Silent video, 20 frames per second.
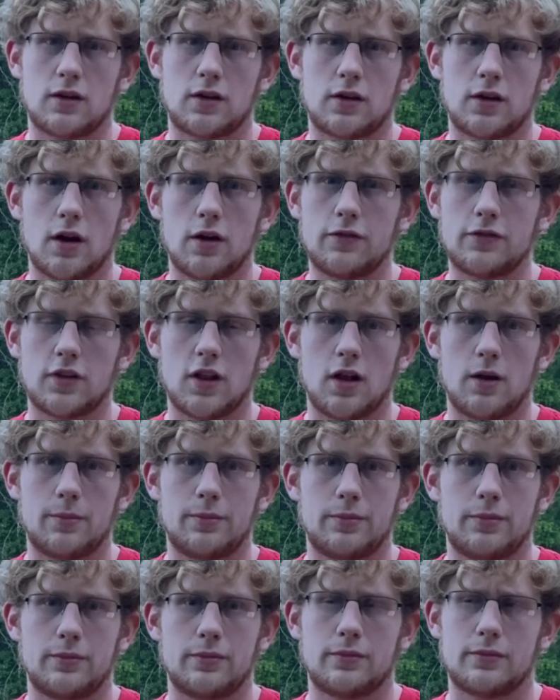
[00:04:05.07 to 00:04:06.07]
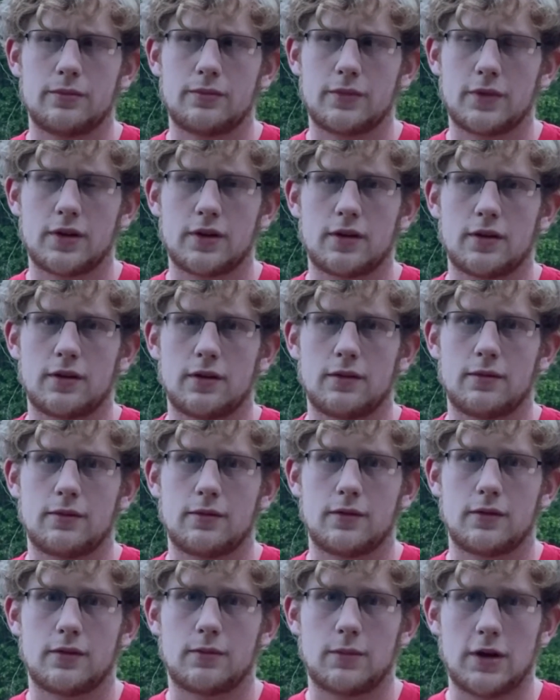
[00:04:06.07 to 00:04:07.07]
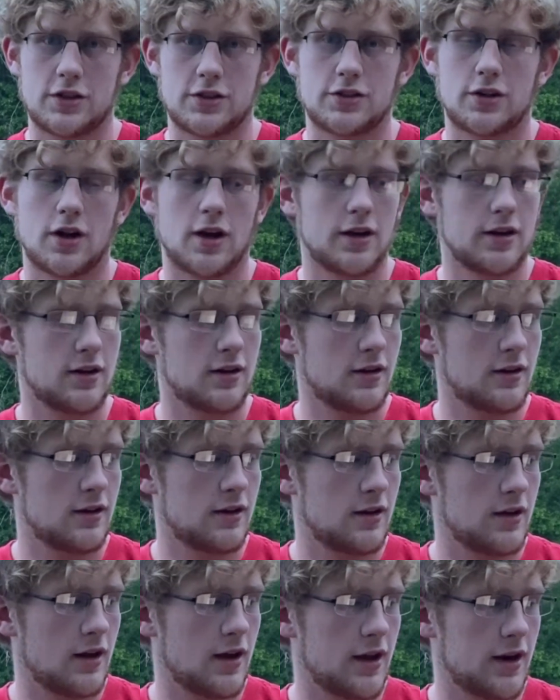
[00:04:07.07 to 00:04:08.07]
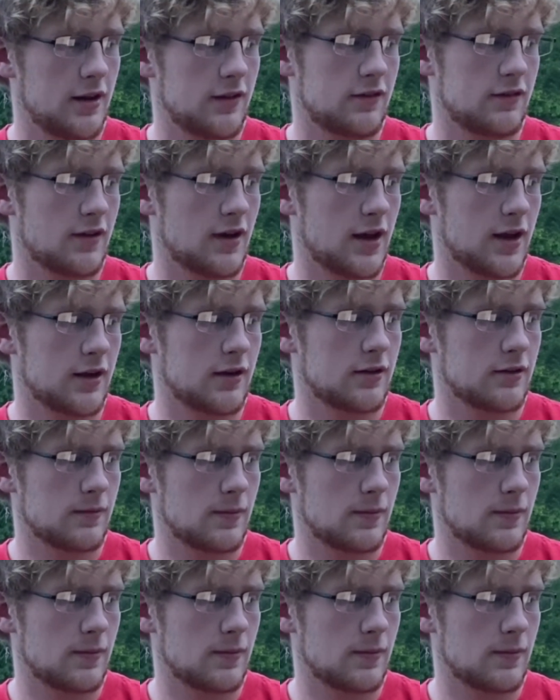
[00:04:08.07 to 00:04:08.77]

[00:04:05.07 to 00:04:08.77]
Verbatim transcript: Golf Club restaurant, and it's like,